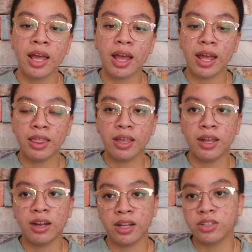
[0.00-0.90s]
And
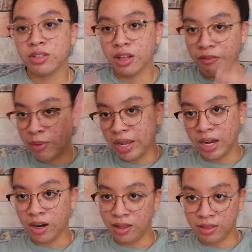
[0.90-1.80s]
then I just left my
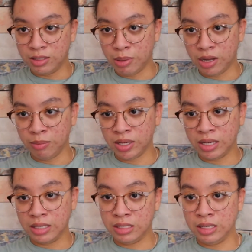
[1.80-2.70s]
hair in this bun
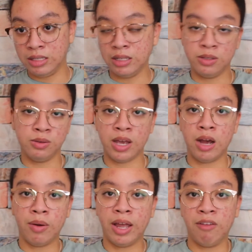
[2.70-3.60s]
because this is
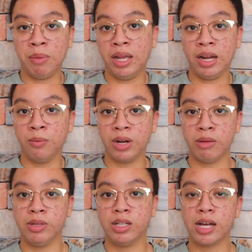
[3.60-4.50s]
how I have my hair when
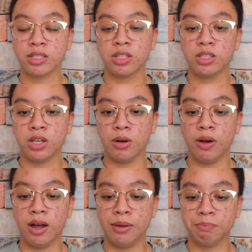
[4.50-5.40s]
I'm in class. So
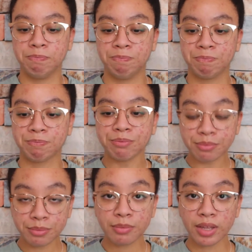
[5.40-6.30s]

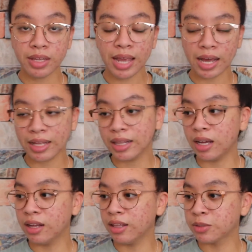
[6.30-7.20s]
yeah,
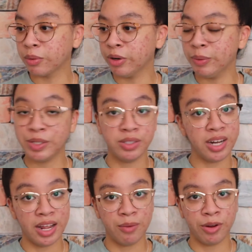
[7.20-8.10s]
that's what we're going to be doing
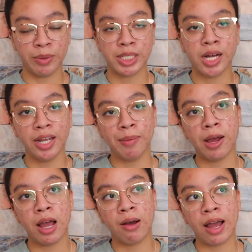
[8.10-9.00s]
today, and we're going to be talking
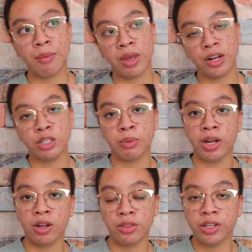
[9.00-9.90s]
about how I manage
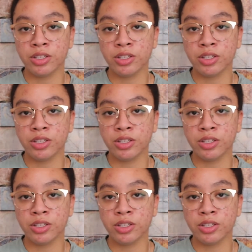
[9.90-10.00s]
my online